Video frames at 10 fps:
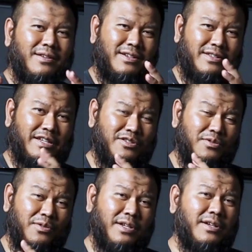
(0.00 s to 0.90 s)
attached
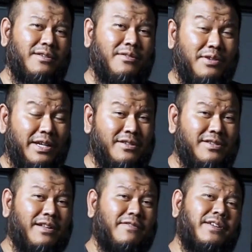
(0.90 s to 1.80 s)
to the rig
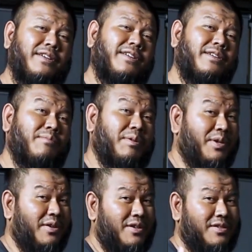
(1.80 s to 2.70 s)
itself, but
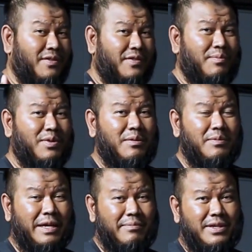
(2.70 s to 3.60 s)
because of the problem
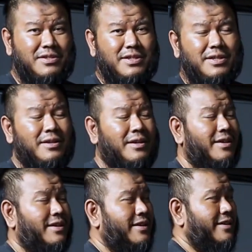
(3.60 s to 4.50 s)
that I mentioned,
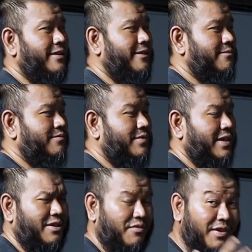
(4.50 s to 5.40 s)
I
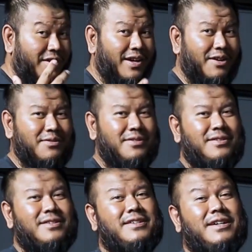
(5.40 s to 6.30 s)
had to figure out
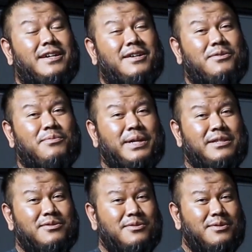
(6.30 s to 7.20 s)
how
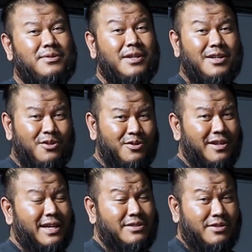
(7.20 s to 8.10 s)
best to
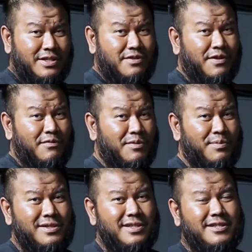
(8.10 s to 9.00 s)
utilize all these framework
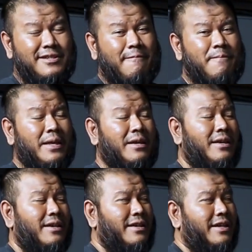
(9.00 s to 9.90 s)
pieces.
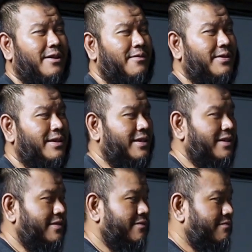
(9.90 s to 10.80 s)
Now,
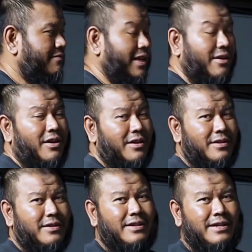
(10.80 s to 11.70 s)
thank
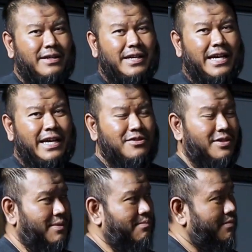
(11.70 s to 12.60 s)
God, I
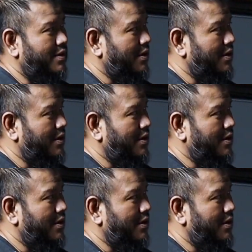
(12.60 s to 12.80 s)
actually